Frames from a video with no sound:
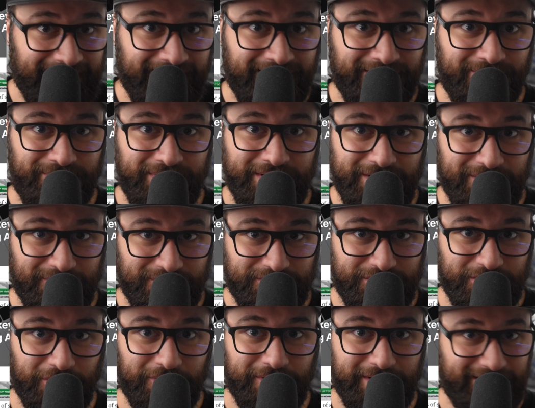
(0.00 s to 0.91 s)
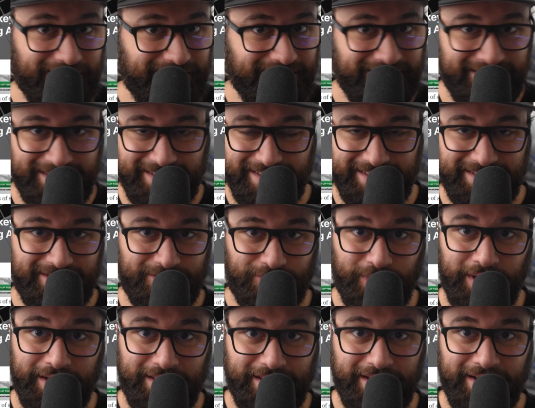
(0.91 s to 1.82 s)
I got a video showing eh,
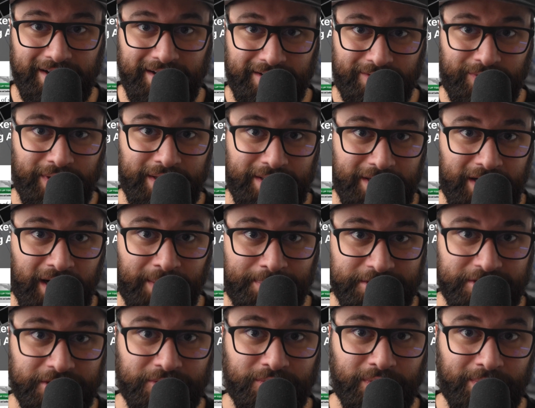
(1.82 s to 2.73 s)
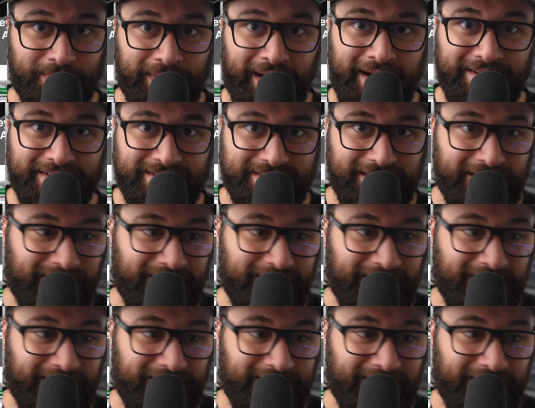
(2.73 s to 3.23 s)
quite the uh, quite the opposite of what Biden